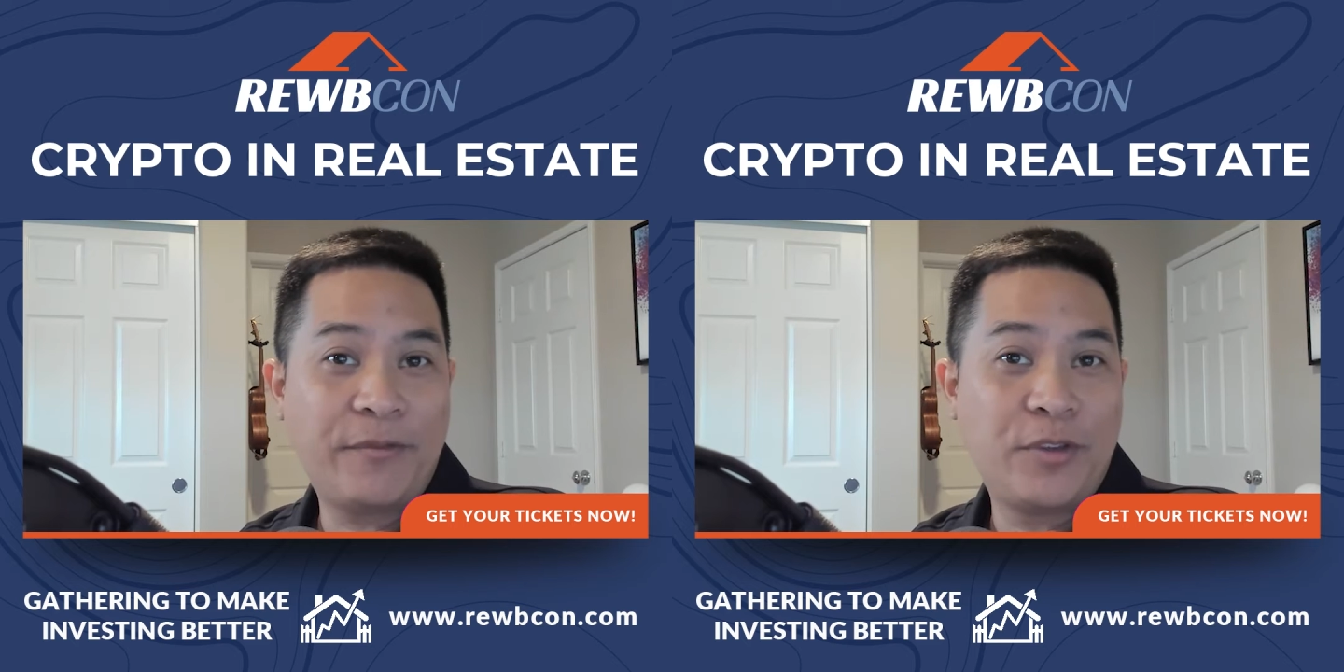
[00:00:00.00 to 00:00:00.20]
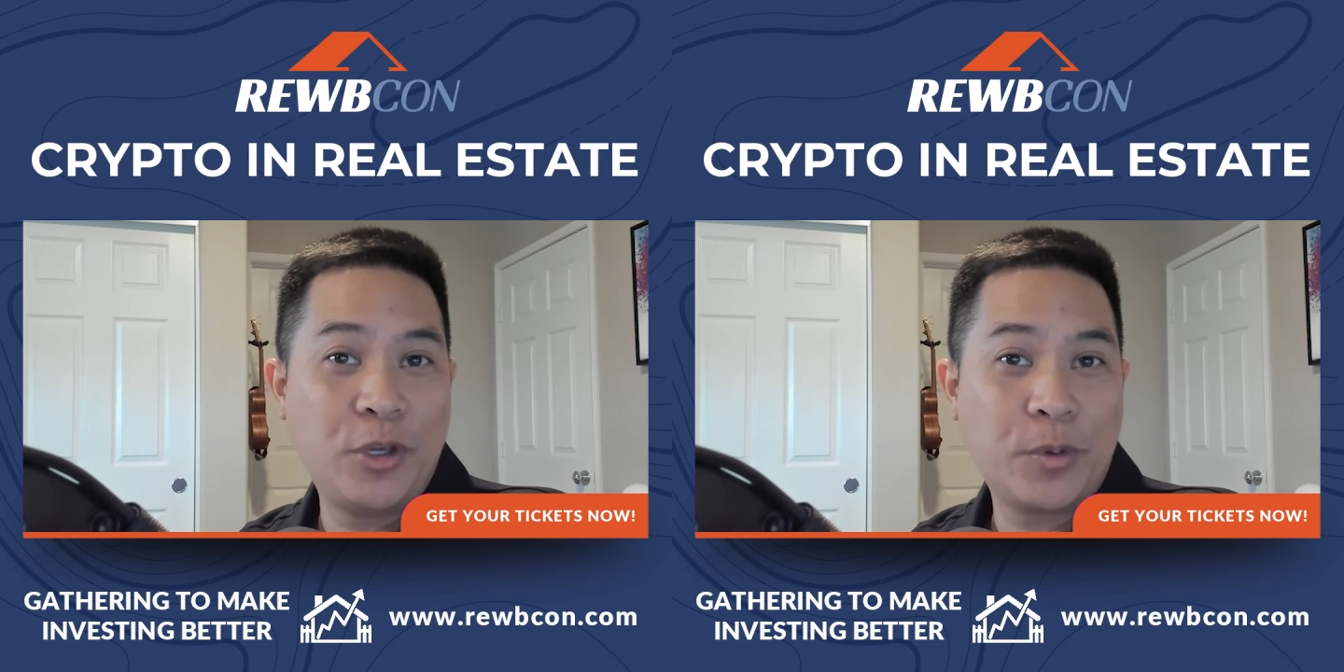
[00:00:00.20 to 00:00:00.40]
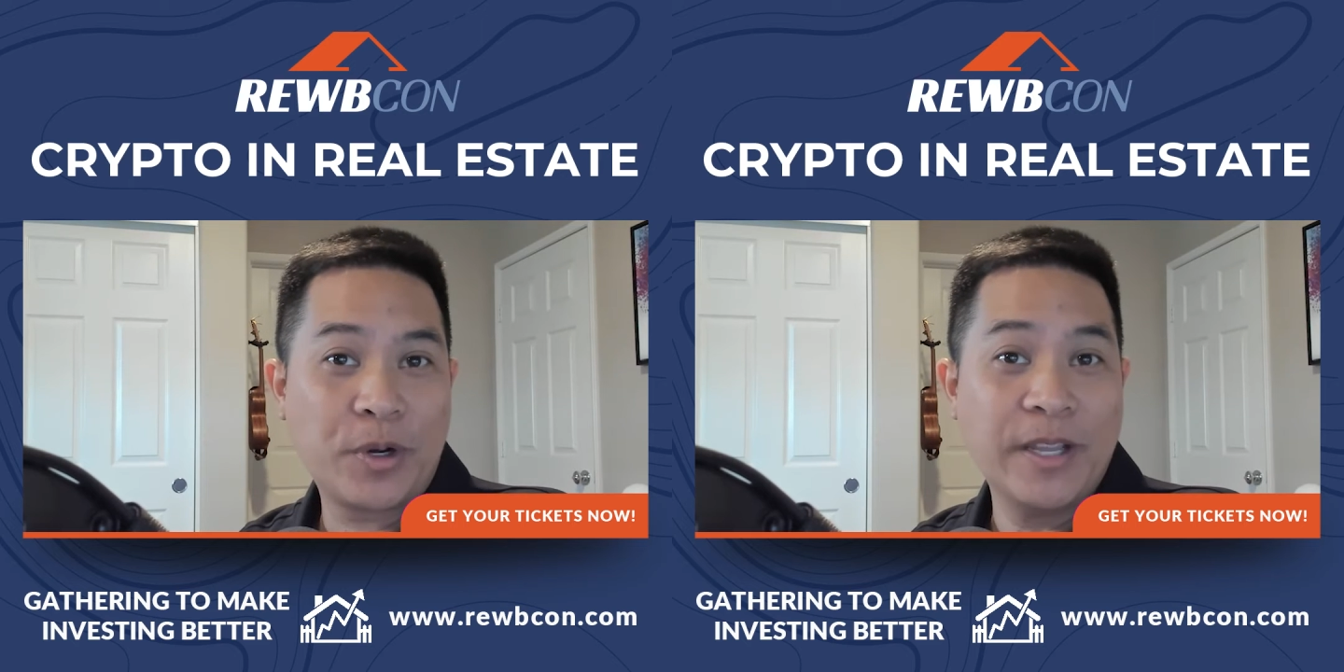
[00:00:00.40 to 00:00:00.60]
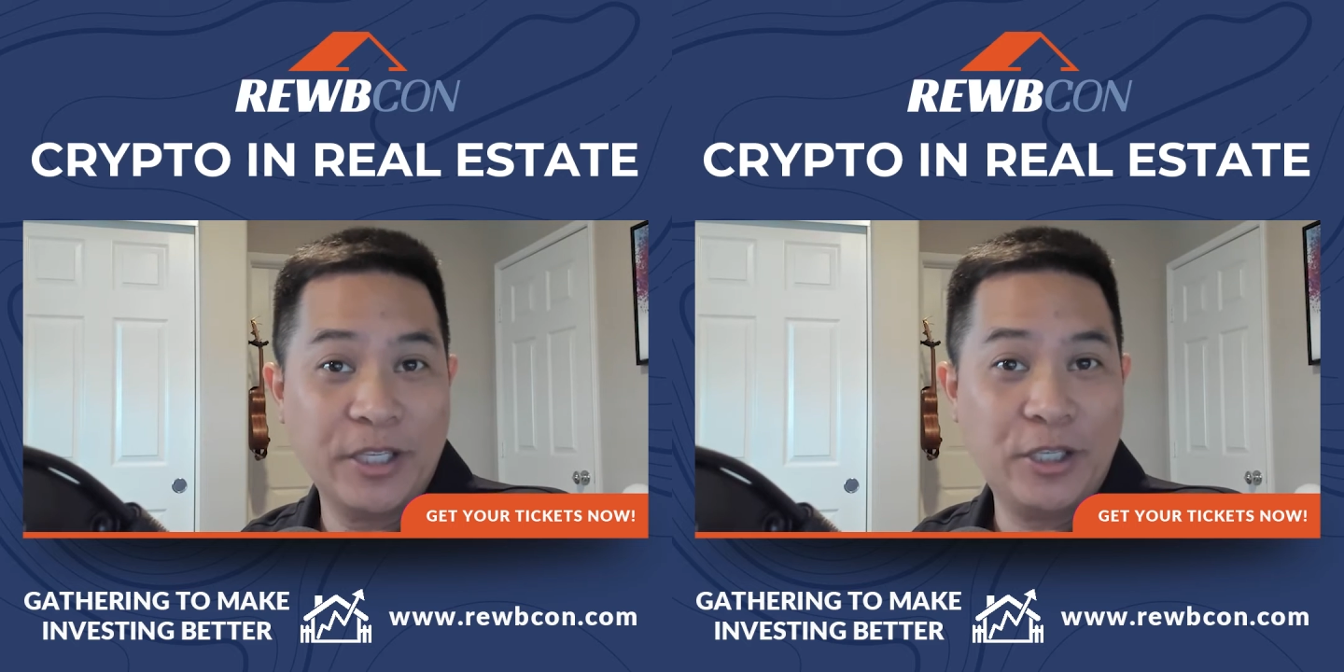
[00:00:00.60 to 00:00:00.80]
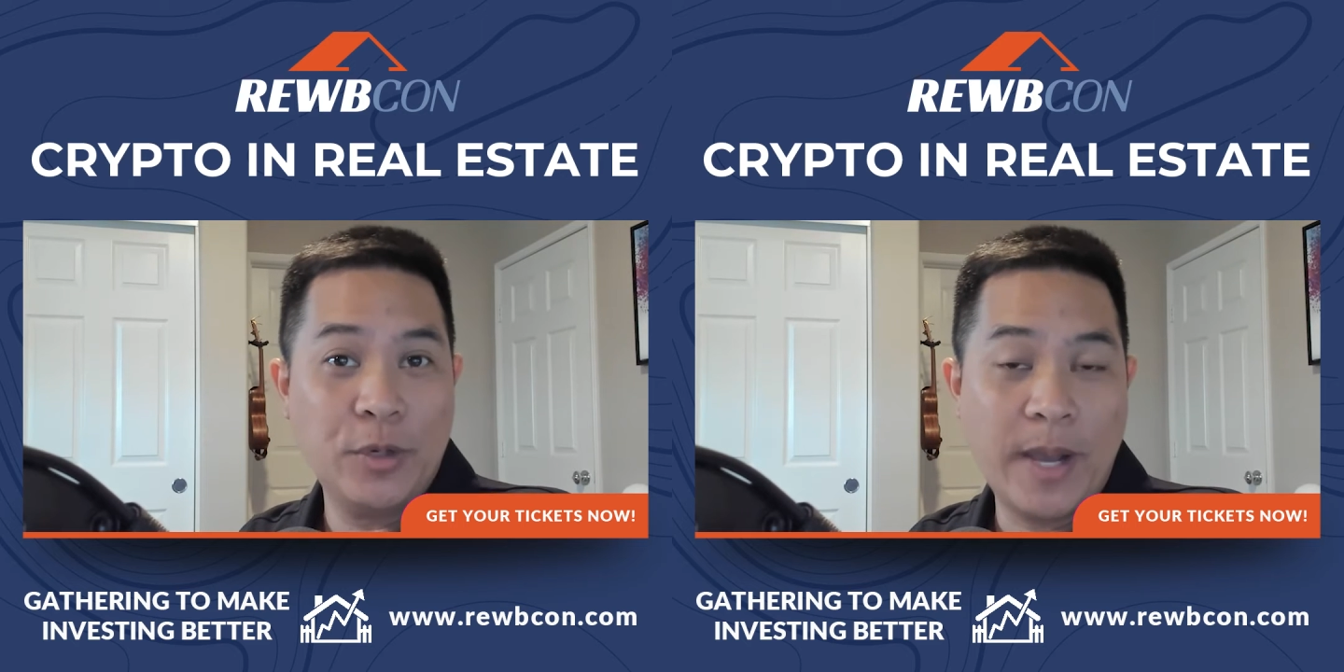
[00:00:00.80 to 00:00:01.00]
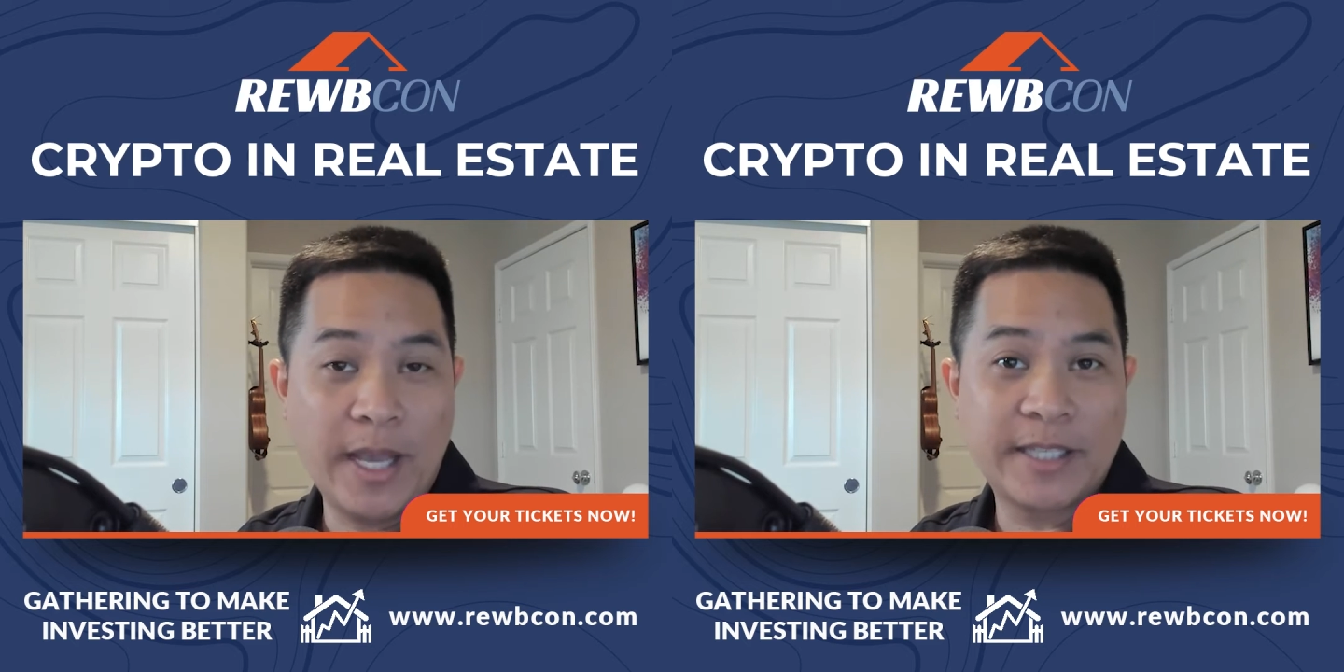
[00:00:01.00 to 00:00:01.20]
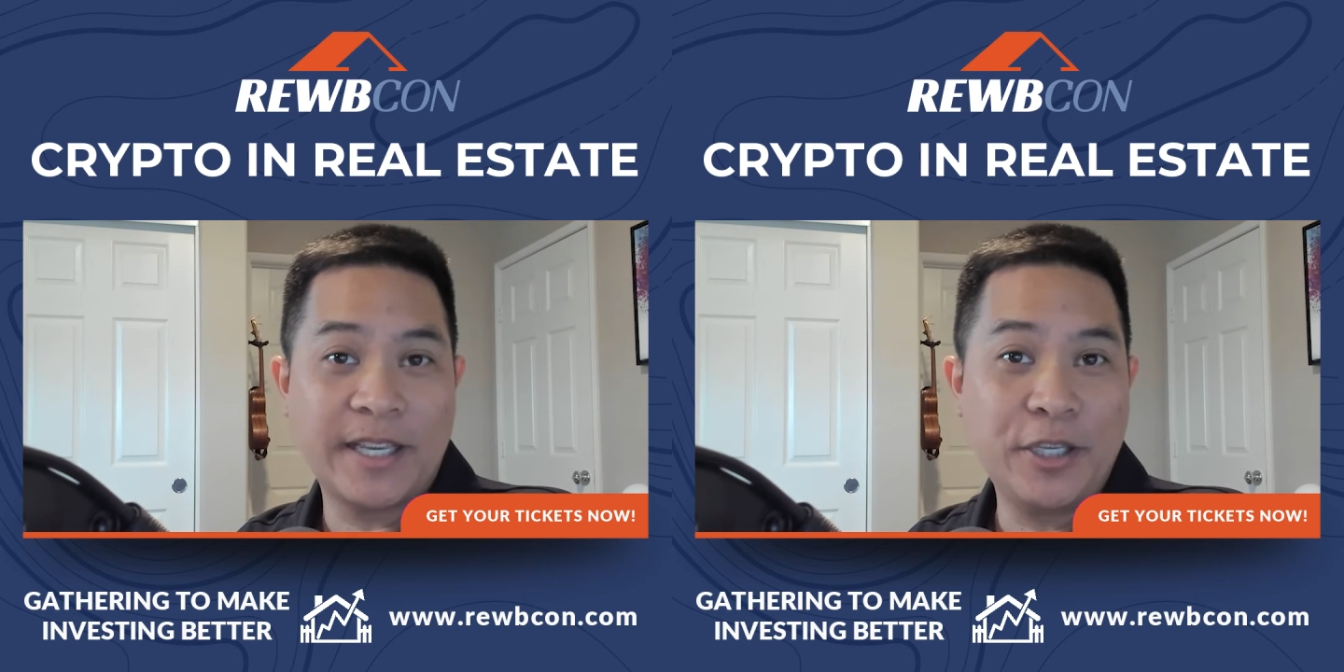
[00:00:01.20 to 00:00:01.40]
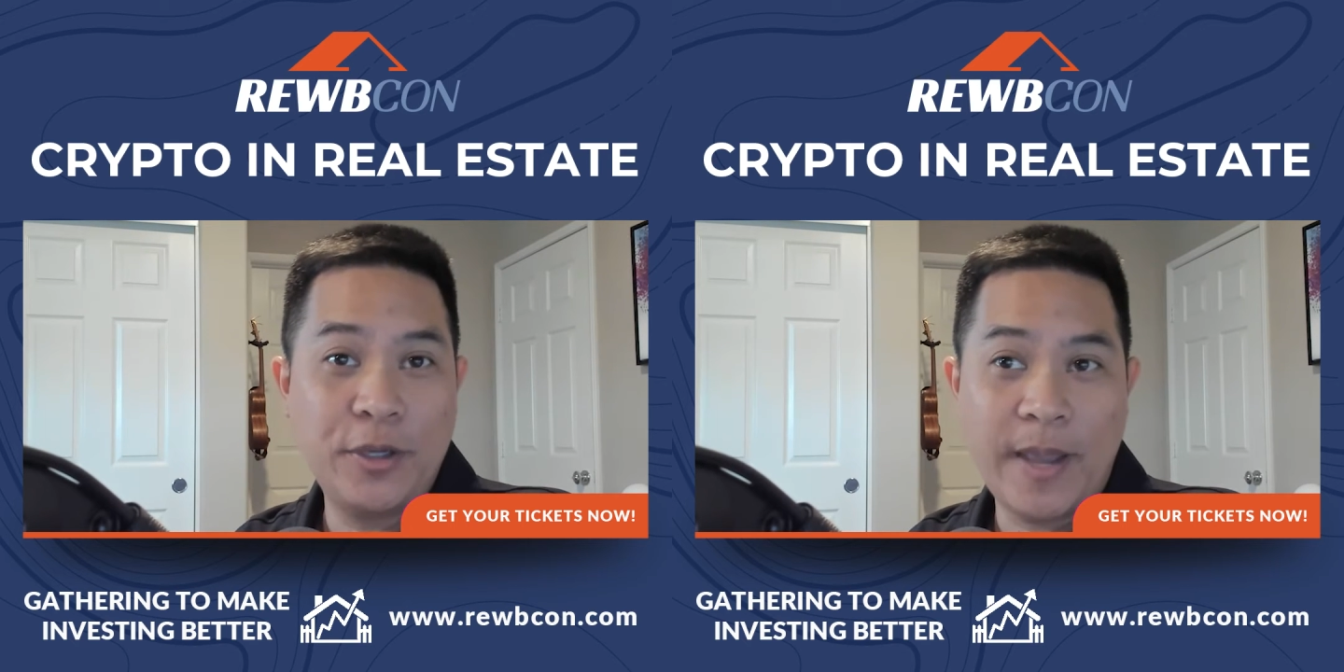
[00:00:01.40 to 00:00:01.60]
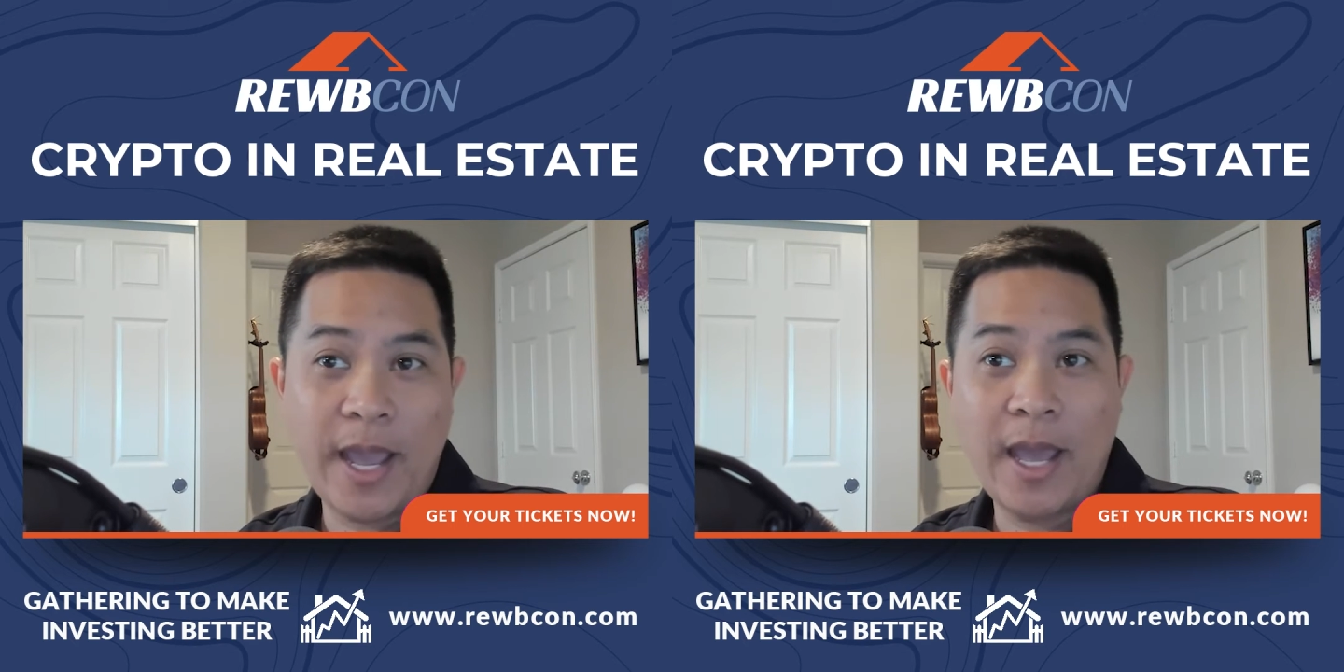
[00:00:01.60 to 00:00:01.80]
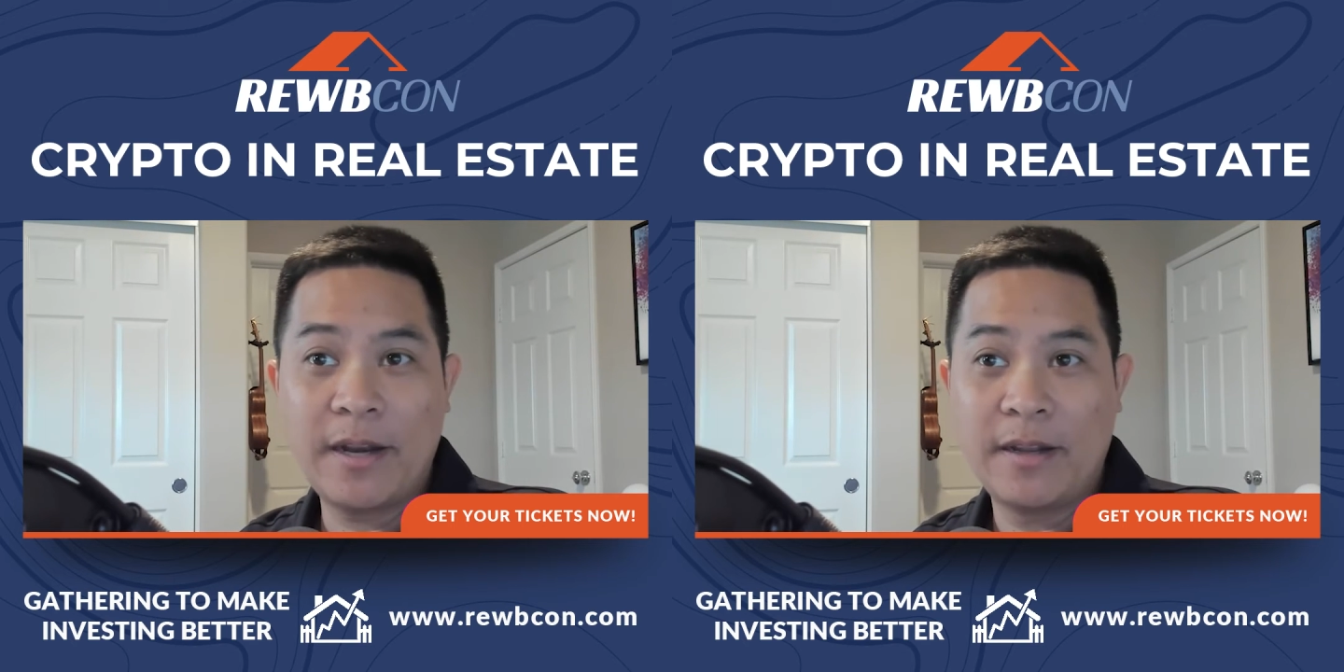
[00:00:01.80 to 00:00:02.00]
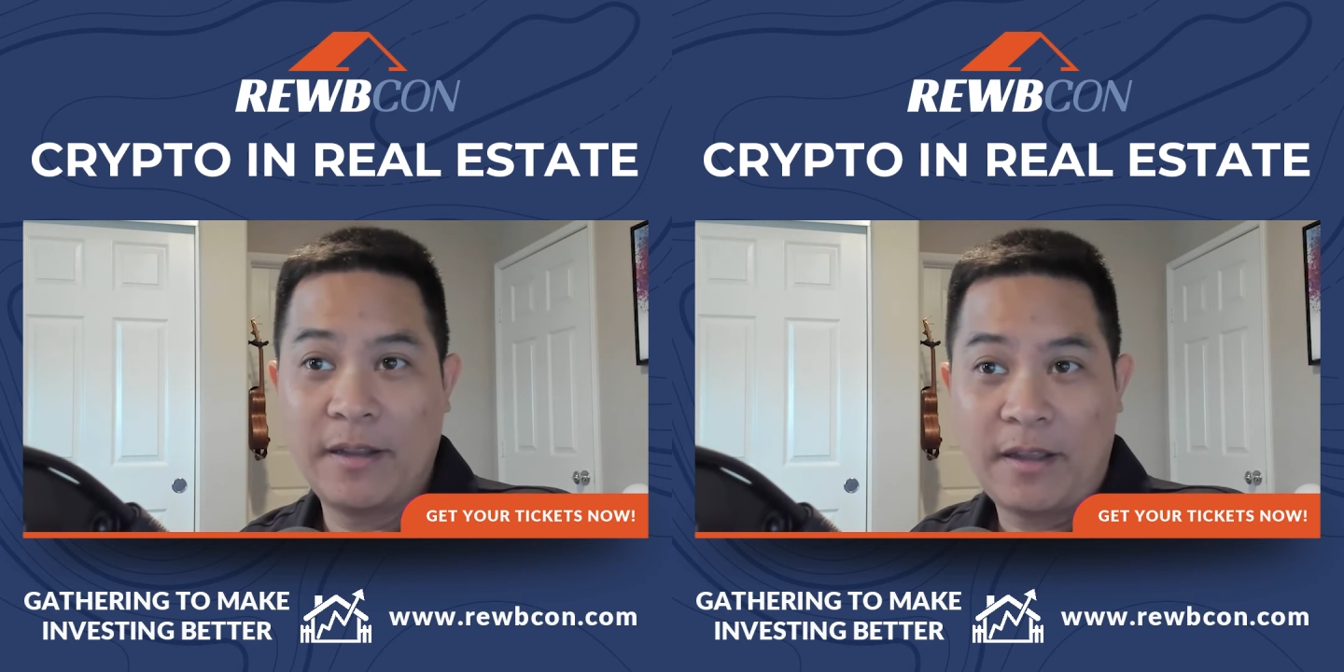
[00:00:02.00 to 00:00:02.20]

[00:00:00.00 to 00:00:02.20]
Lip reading: if you were in the US and you had